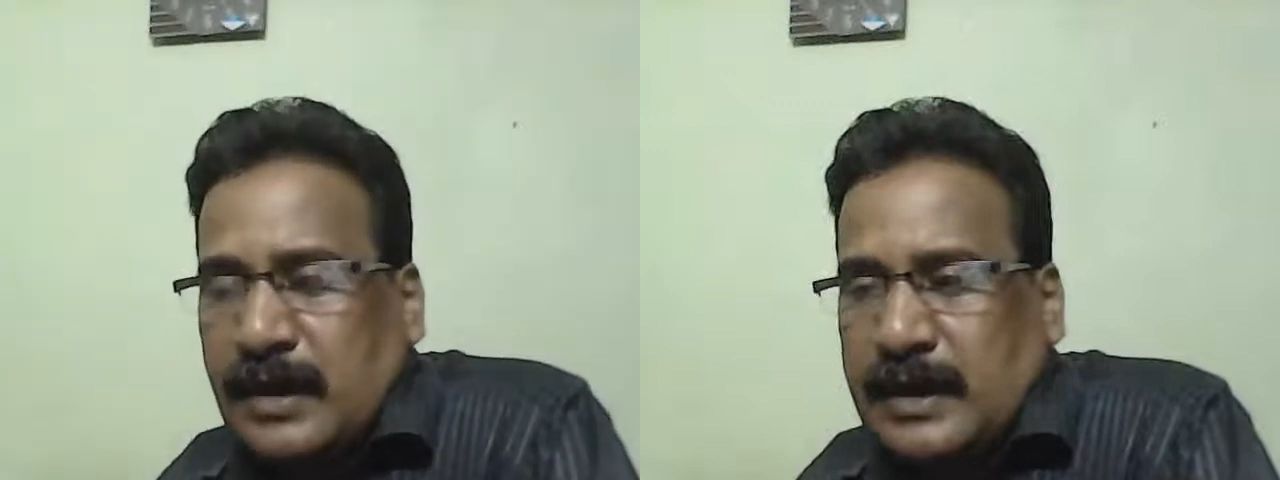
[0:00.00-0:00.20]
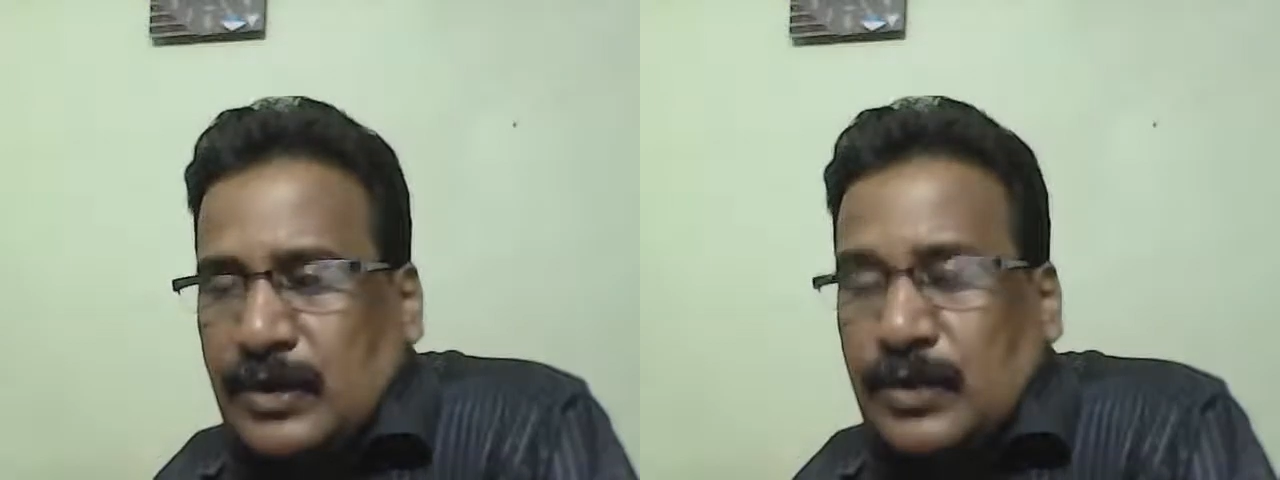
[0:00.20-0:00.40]

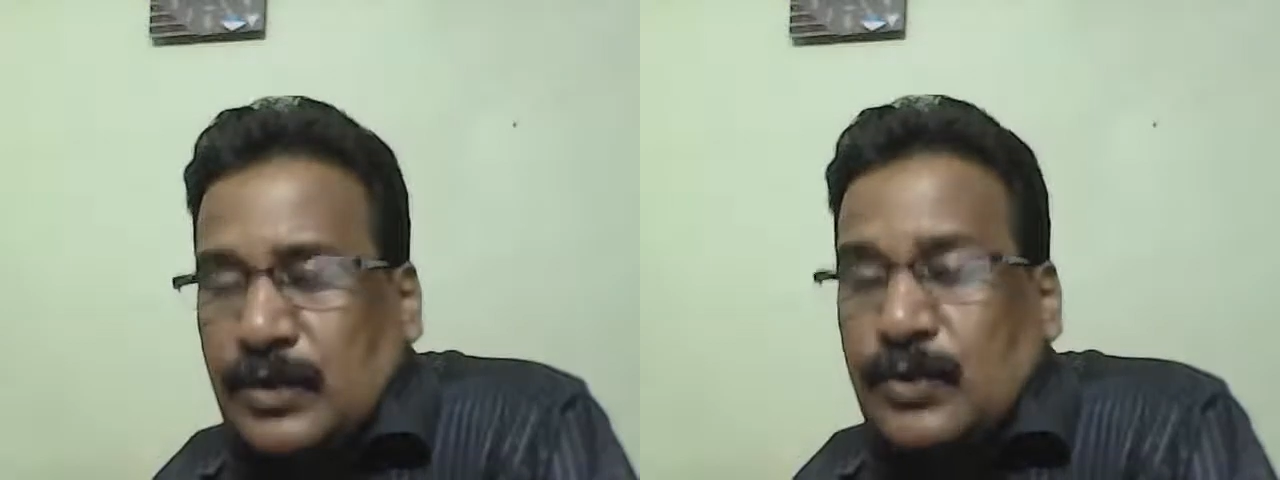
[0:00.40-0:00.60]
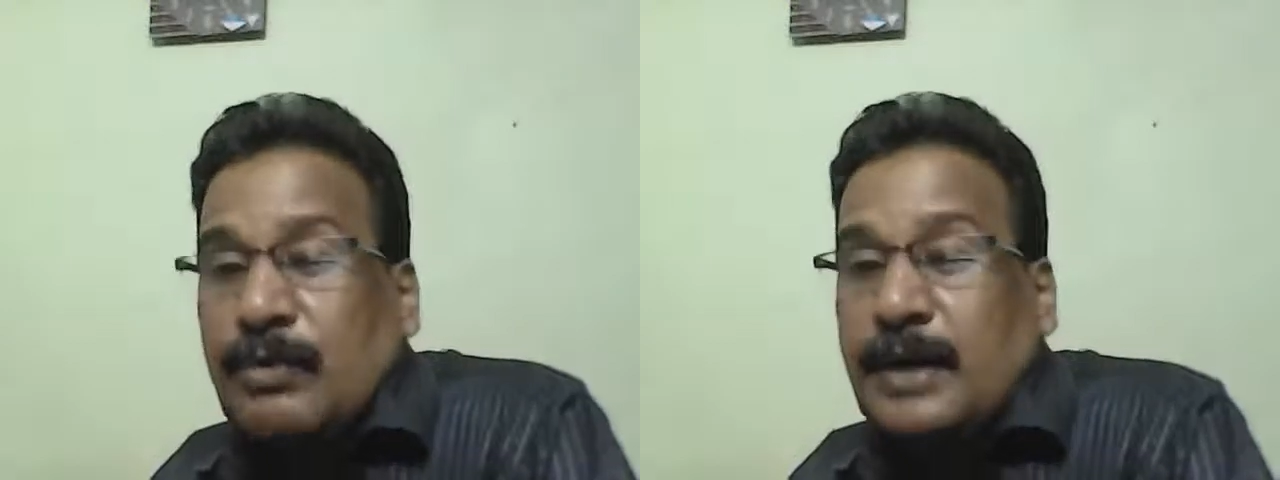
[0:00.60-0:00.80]
along
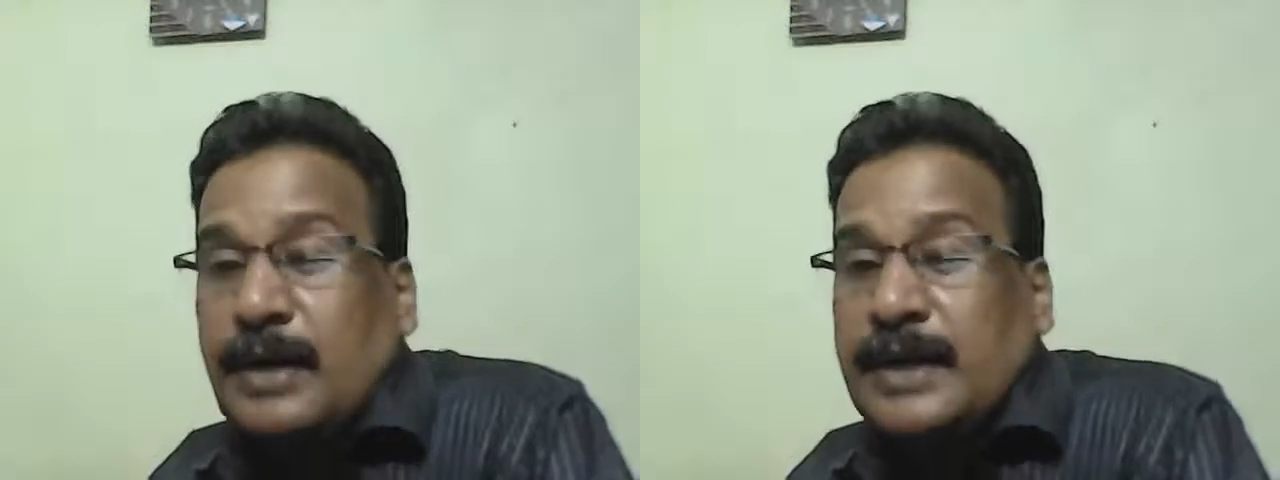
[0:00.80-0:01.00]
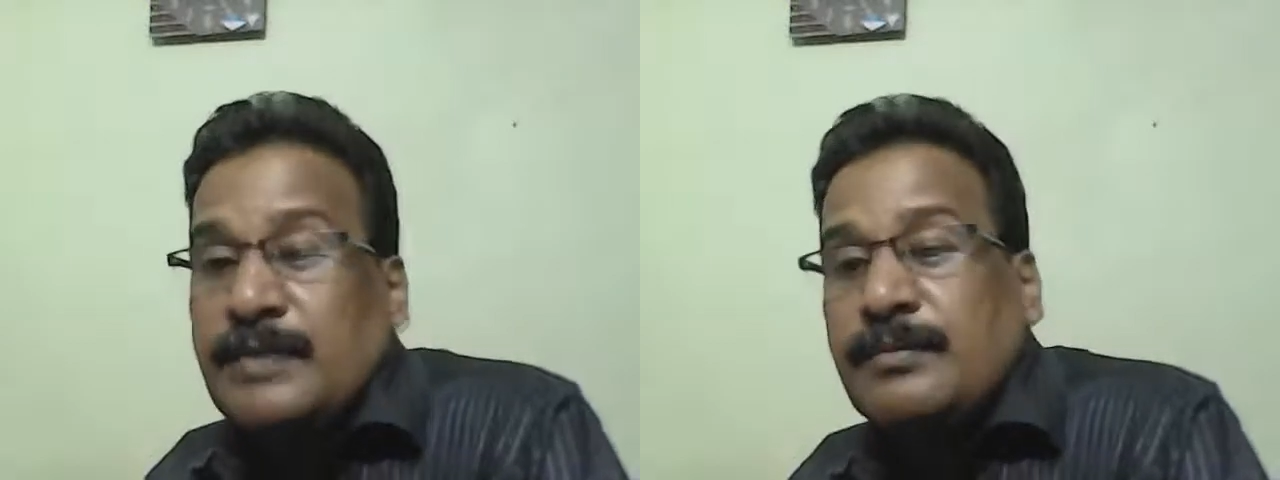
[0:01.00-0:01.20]
row
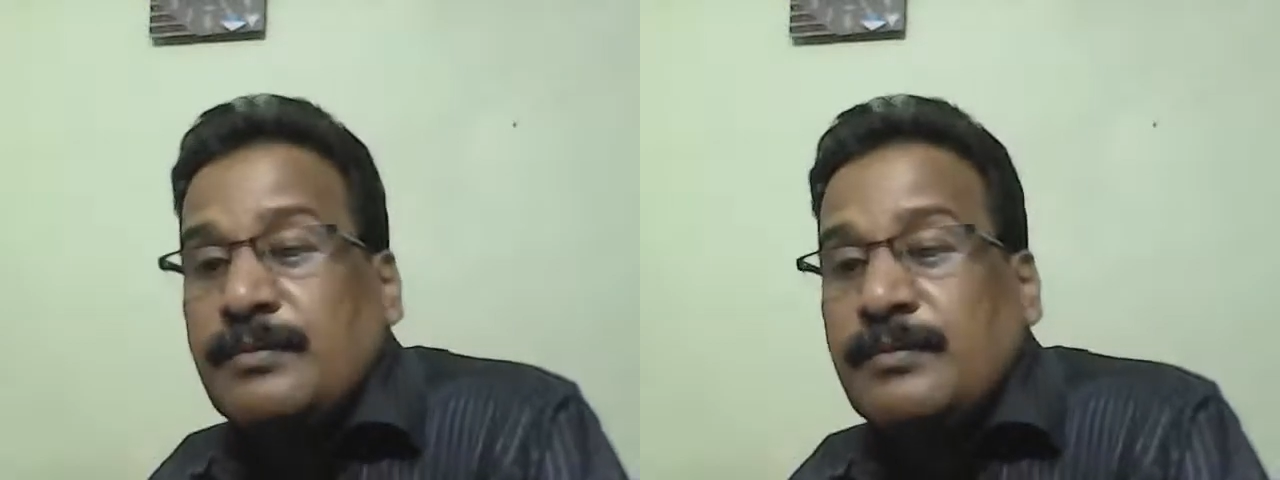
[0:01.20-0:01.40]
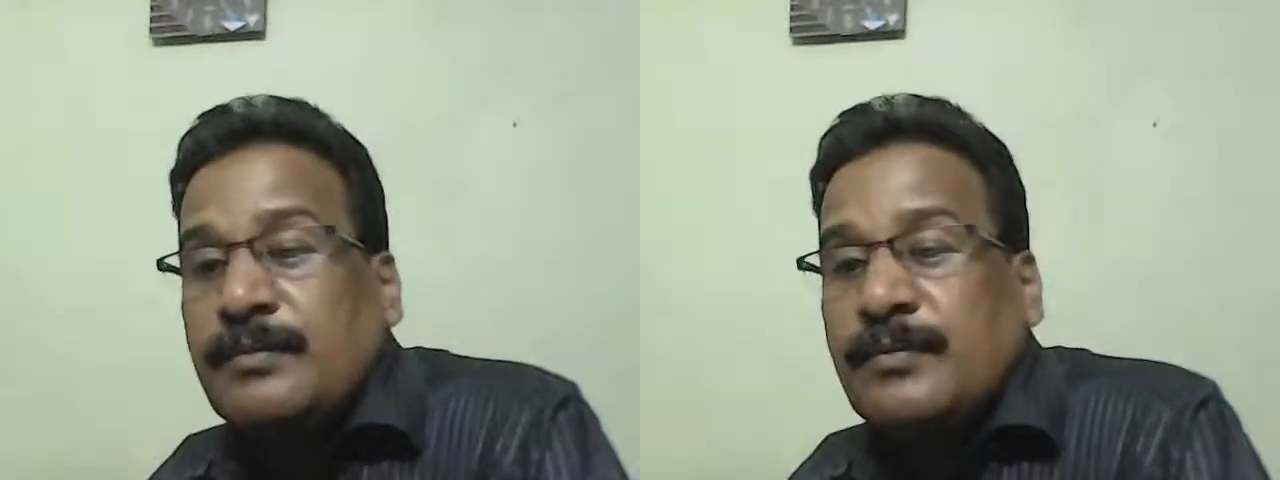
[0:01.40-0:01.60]
1.
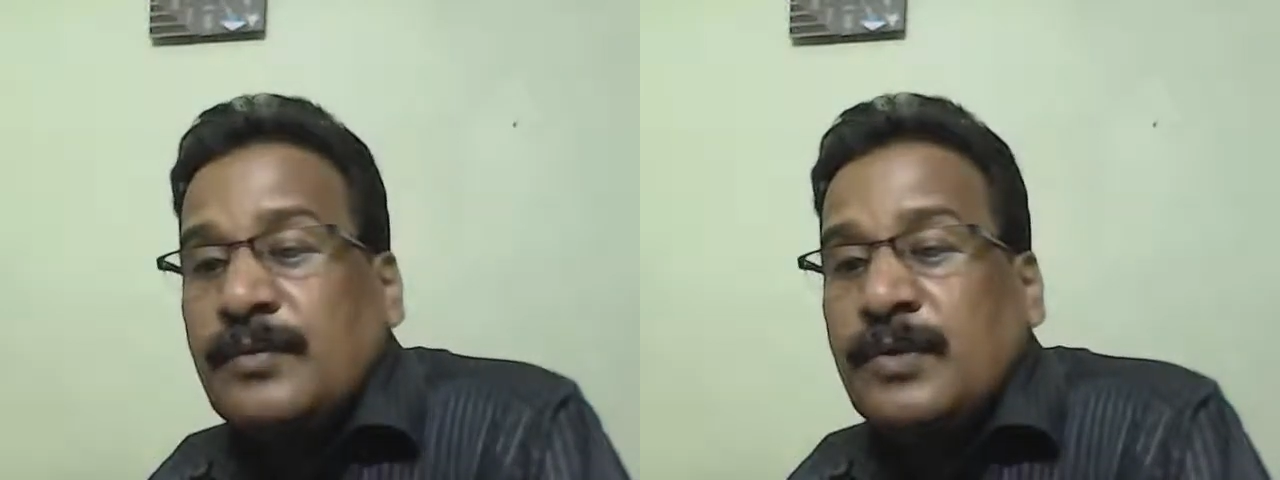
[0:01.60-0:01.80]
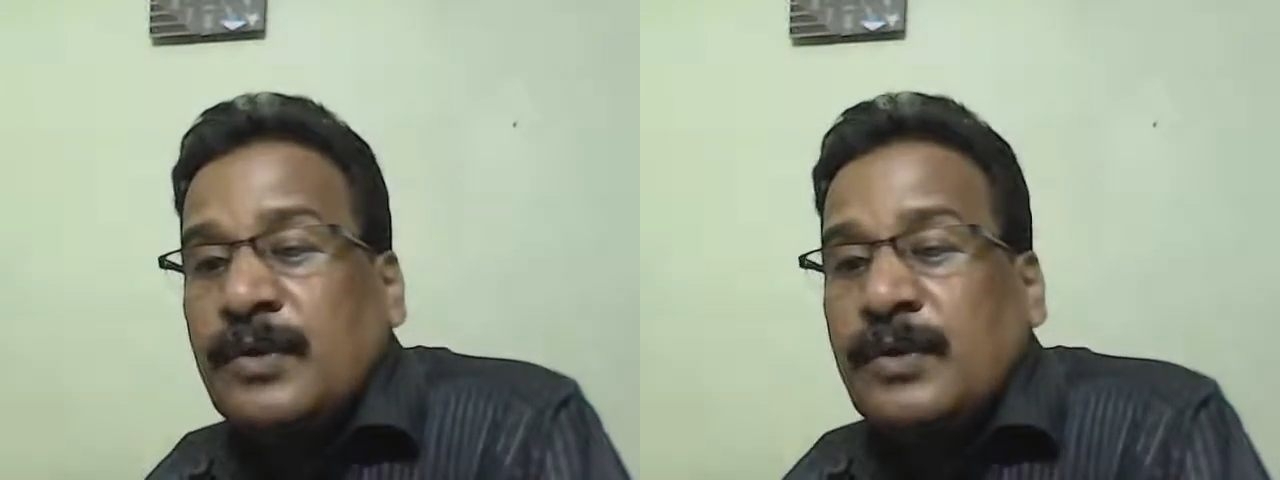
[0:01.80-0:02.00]

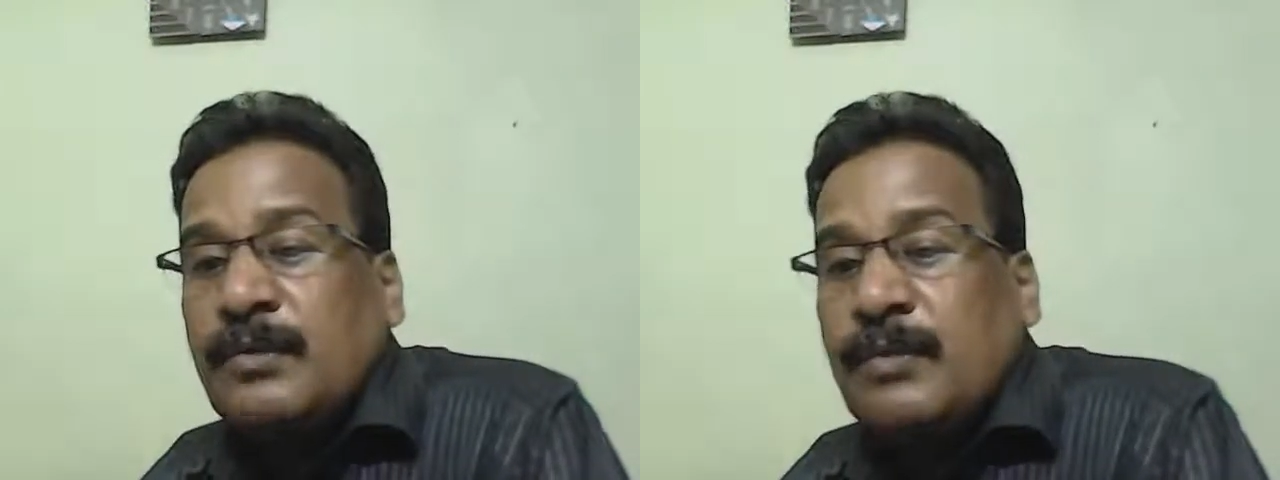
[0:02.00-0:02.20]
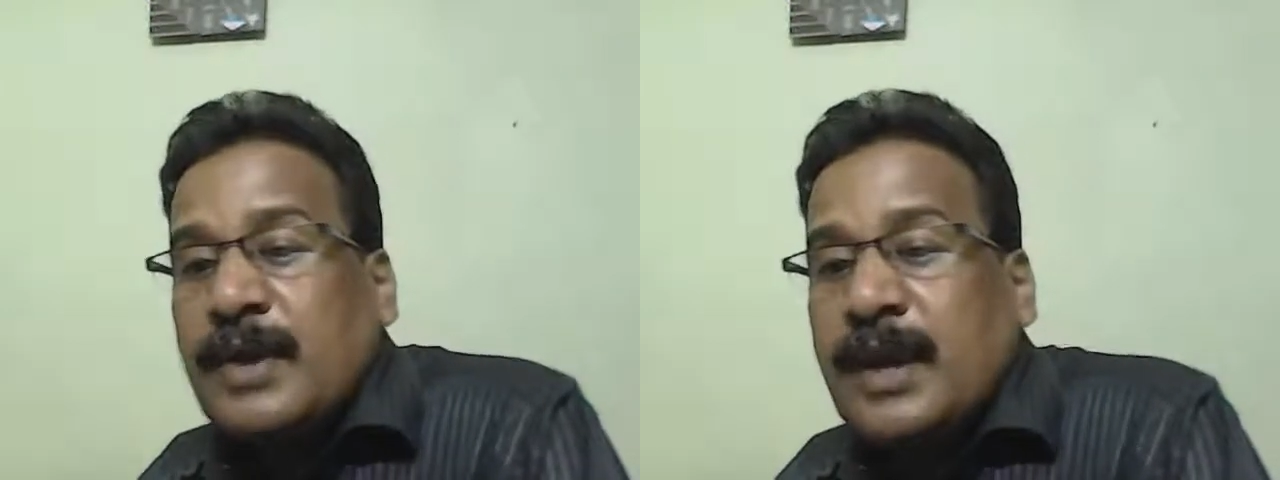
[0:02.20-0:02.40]

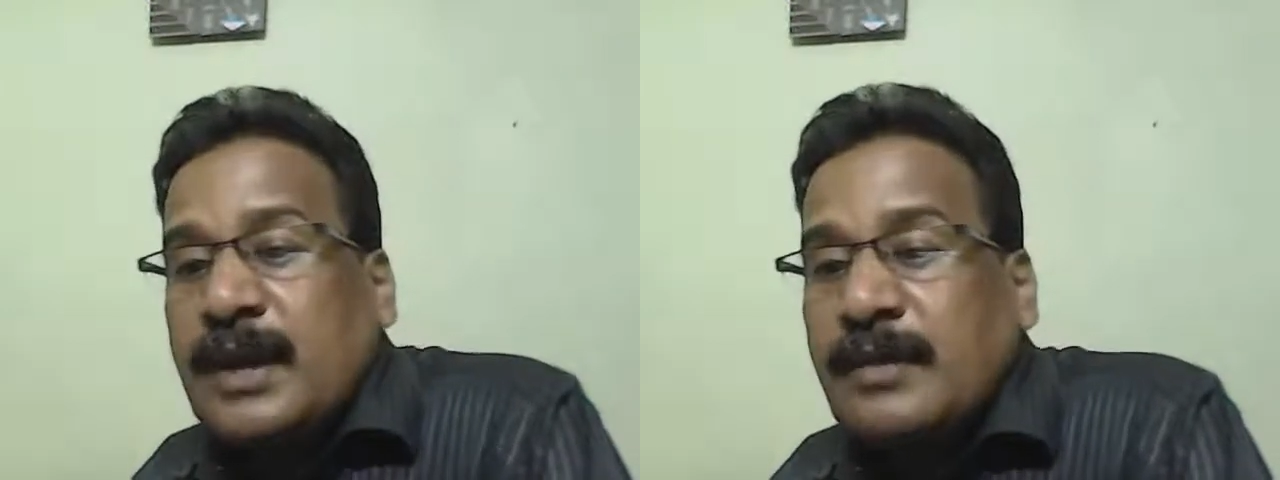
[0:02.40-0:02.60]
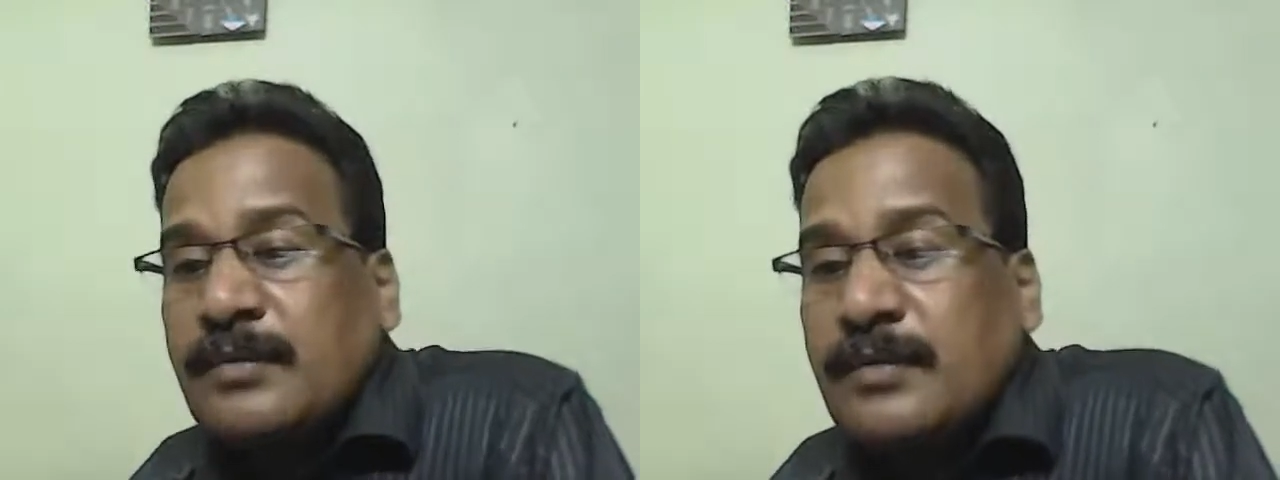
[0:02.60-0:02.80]
Okay.